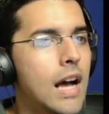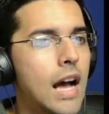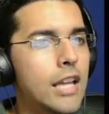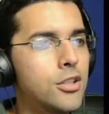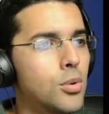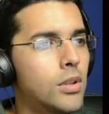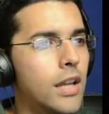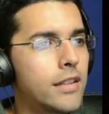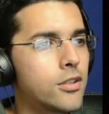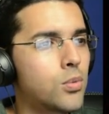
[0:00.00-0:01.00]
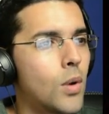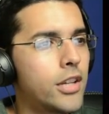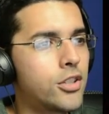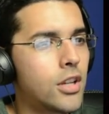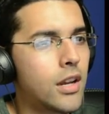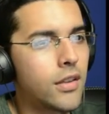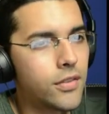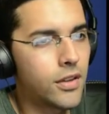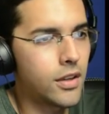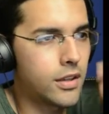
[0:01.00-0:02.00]
I do like this wide shot of
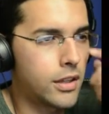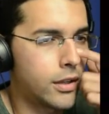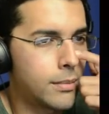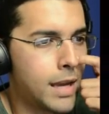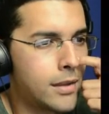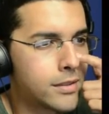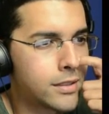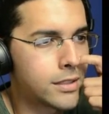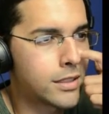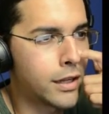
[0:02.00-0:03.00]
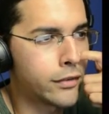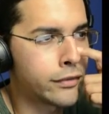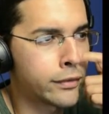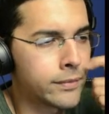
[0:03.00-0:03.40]
the, you know, the mountains and stuff.